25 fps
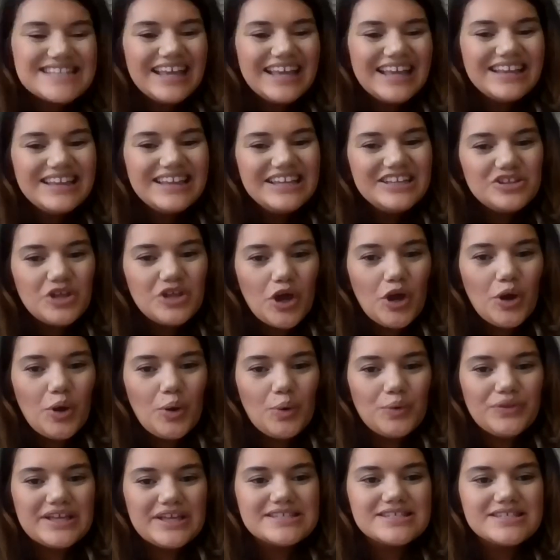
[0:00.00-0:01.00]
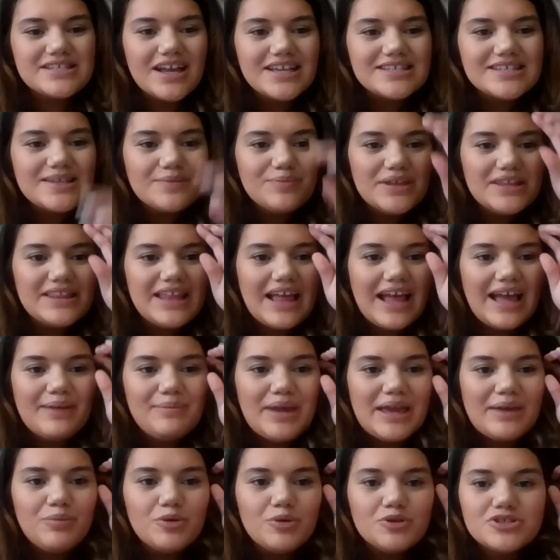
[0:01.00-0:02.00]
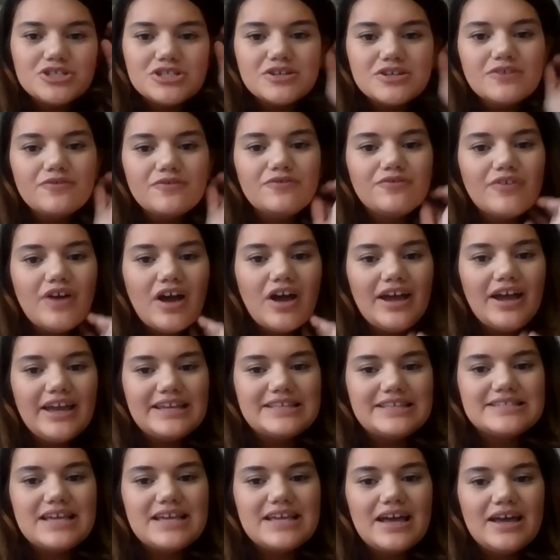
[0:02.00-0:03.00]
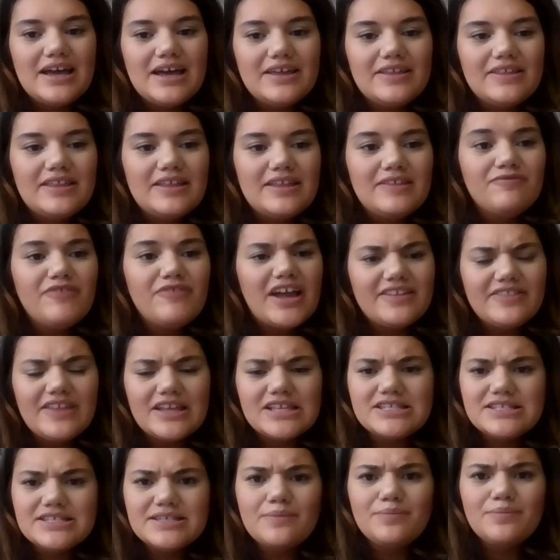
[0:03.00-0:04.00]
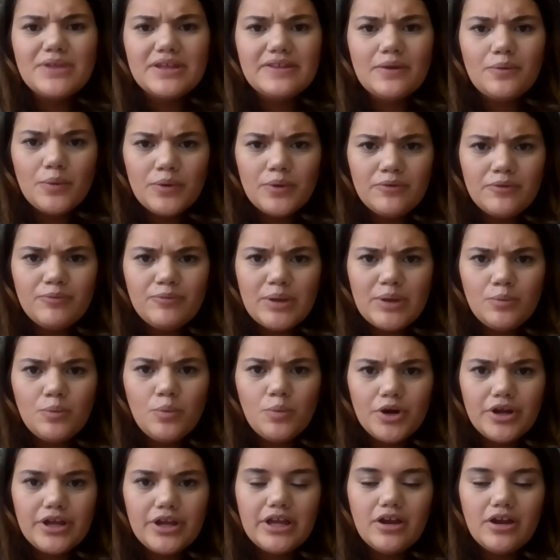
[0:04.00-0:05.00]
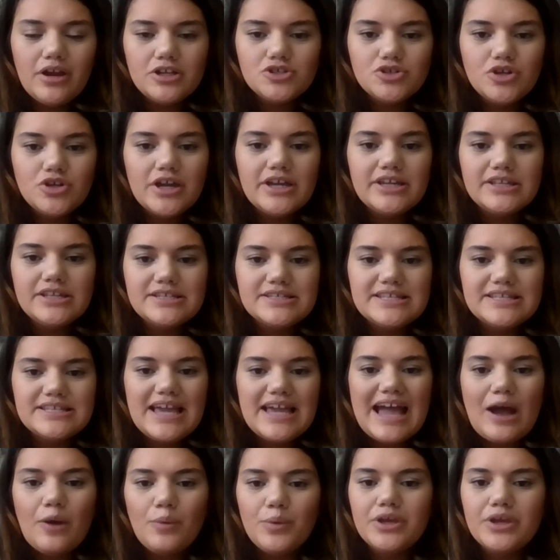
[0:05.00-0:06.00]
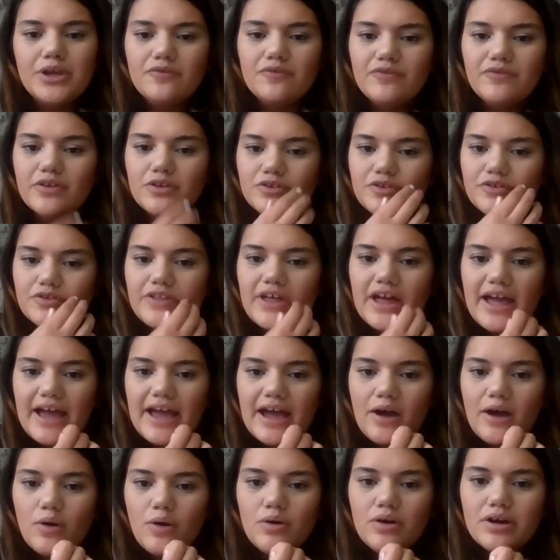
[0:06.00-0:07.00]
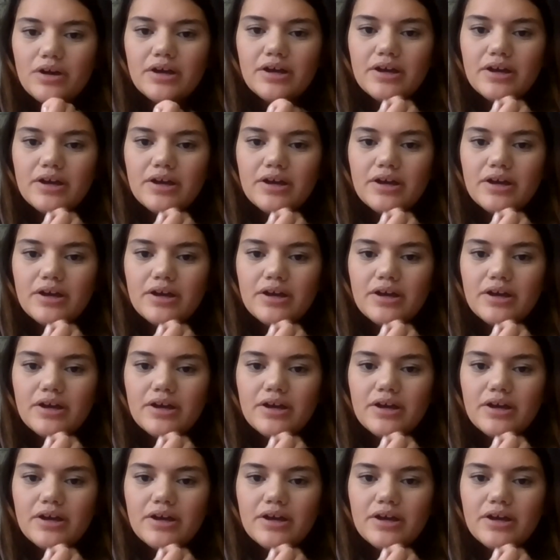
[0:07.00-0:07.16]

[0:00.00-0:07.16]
Sadly, no, that's not something that I'm able to find. Uh, in fact, that's something that we've been working on trying to see how we could filter that out.